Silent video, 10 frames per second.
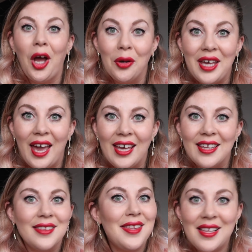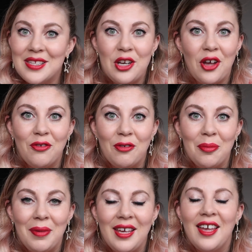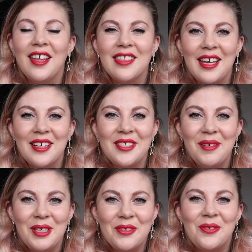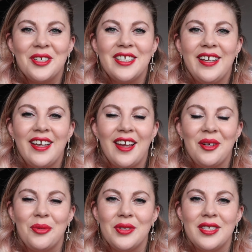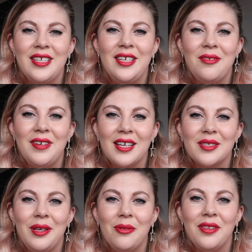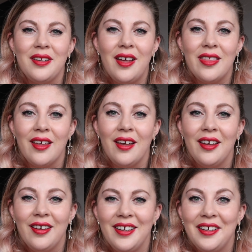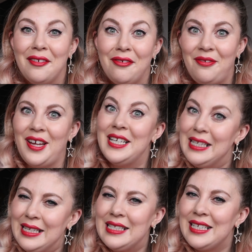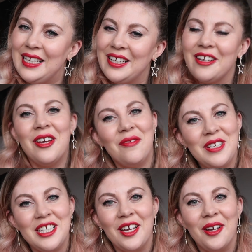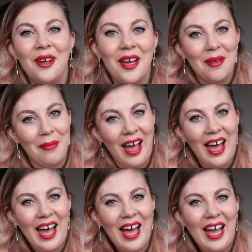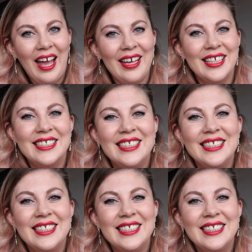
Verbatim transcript: Okay, that's enough from me. Thanks so much for watching, and I will see you next week with another fantastic video. Bye!